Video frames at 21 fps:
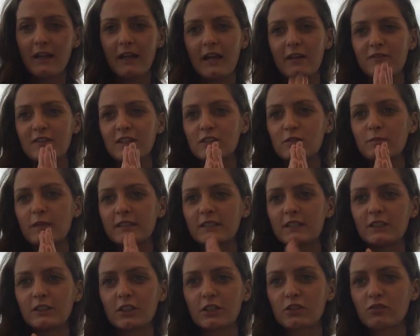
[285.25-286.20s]
If this
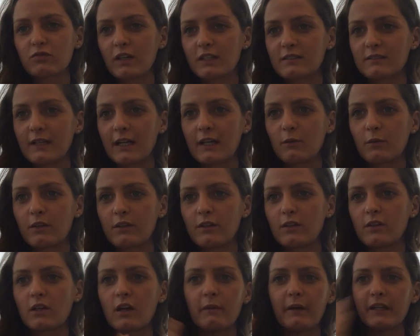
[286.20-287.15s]
message has resonated with
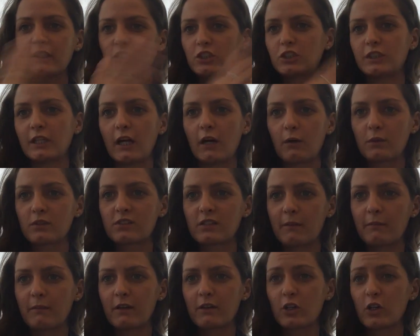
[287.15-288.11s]
you, go ahead and share it with
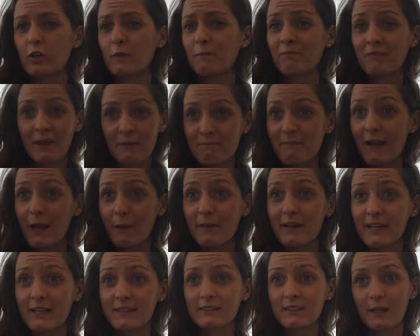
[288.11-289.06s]
someone who
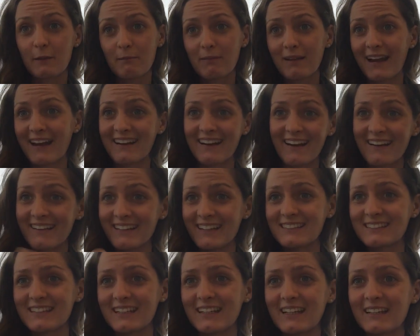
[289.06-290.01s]
maybe is a complainer and
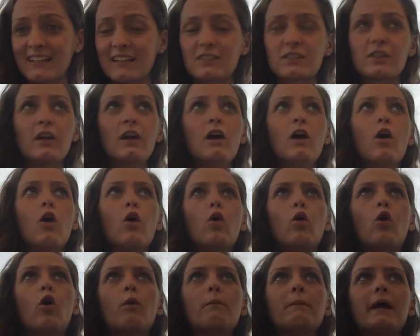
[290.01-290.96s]
needs to hear this,
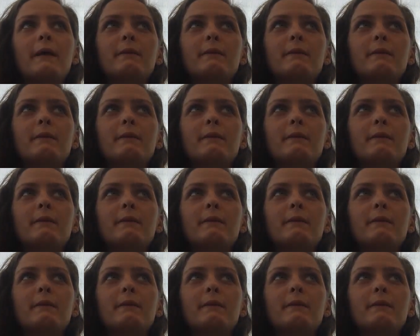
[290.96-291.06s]
or